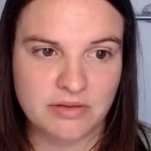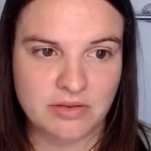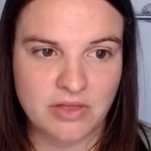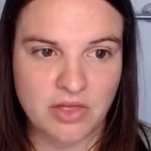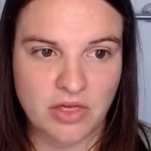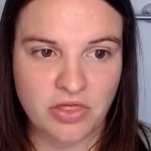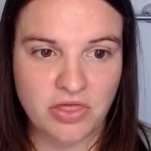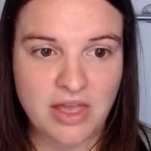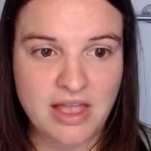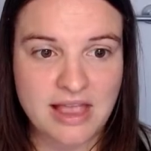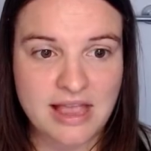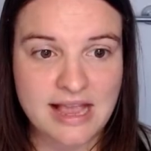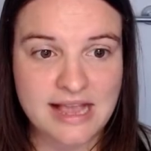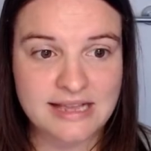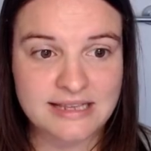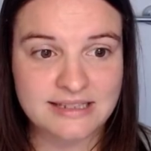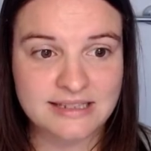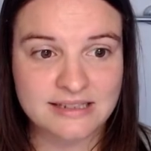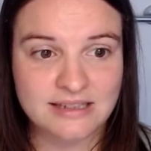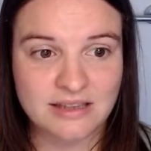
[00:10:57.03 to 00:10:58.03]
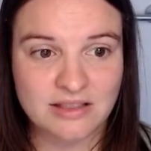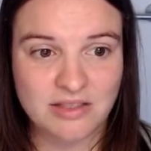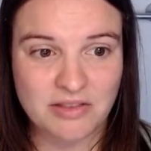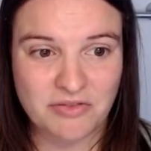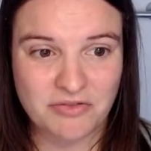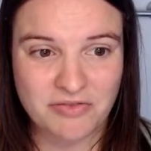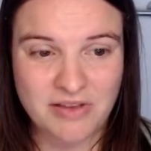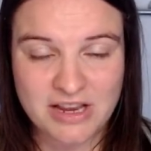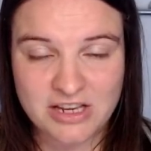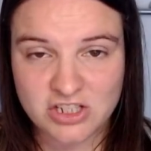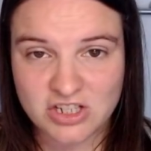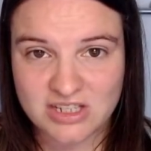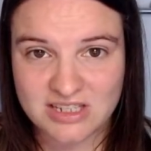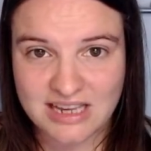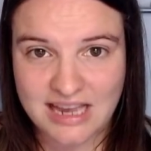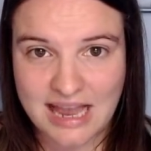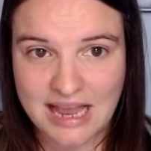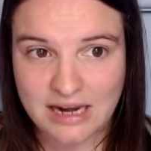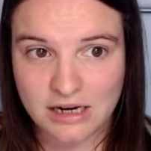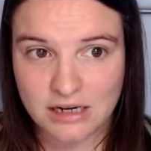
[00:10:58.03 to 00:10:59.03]
thing is, the fixtures are
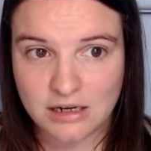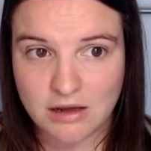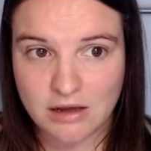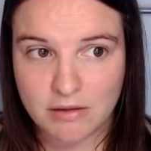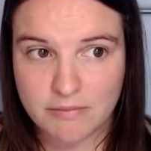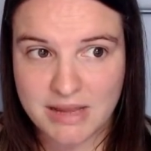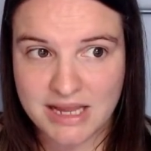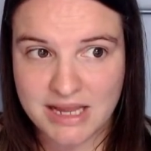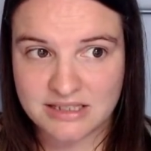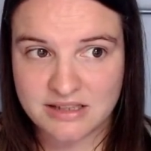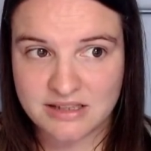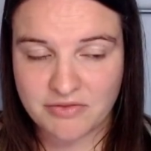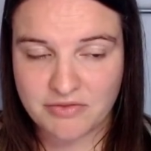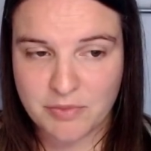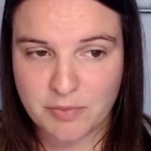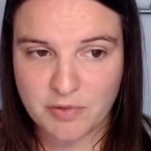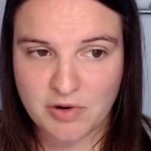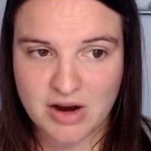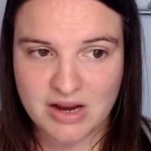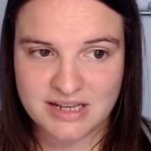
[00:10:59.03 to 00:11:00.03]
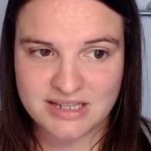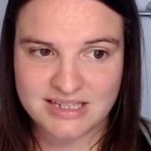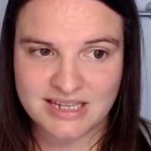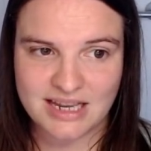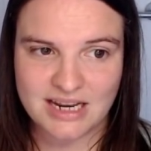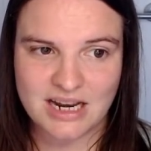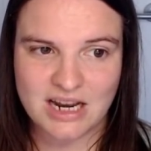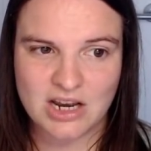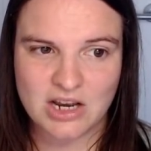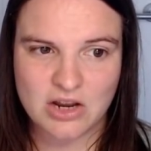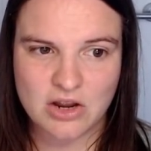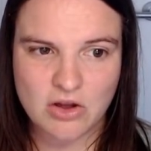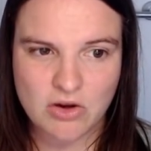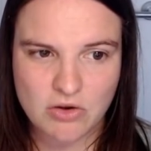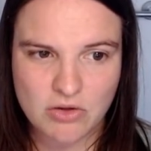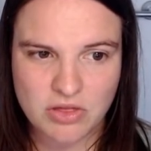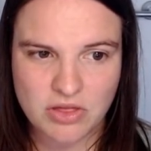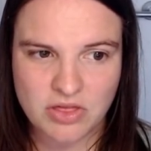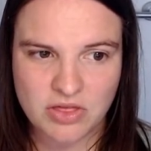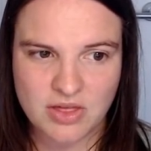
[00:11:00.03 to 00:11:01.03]
getting a little mixed for Brighton, and the
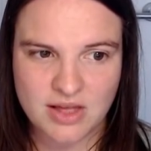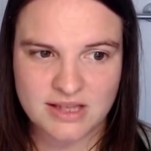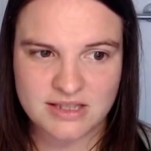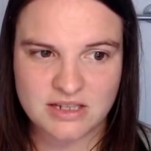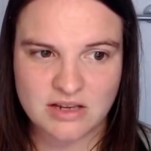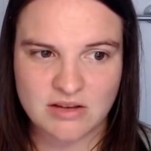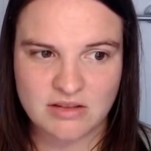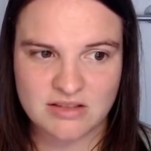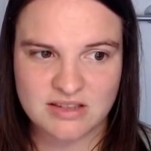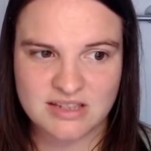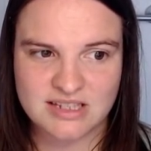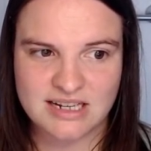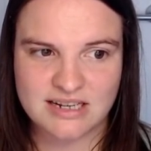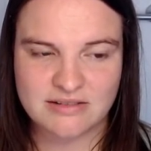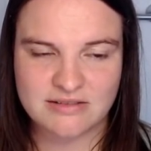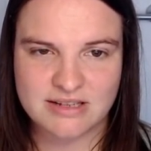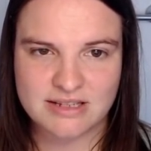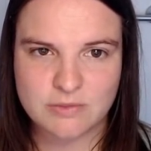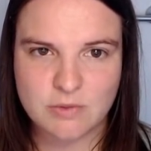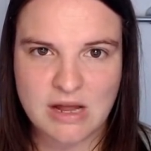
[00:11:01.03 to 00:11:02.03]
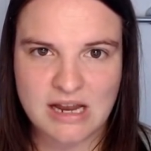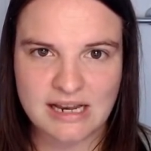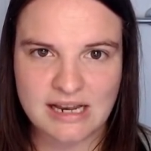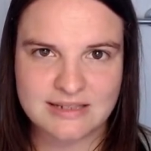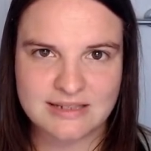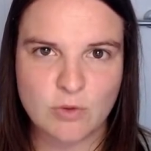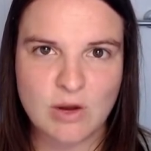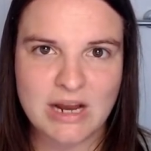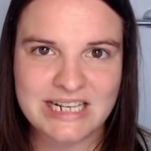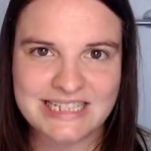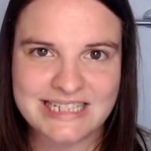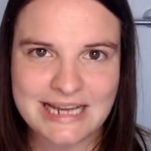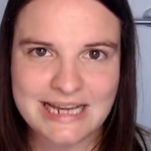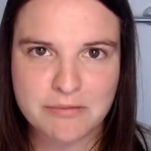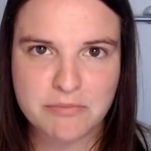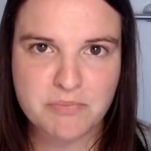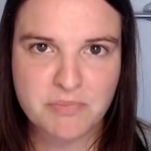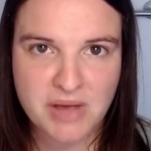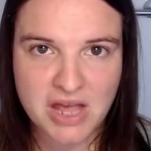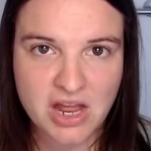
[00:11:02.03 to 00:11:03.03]
other thing to consider as well is when
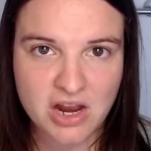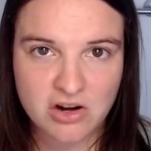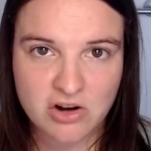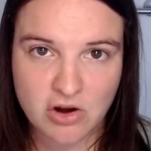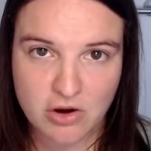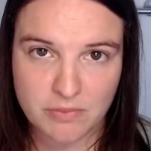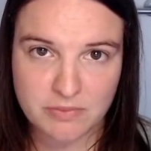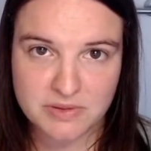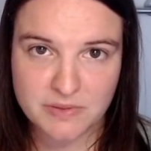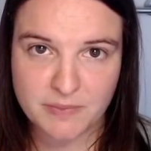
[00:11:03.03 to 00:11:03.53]
Dan Burn comes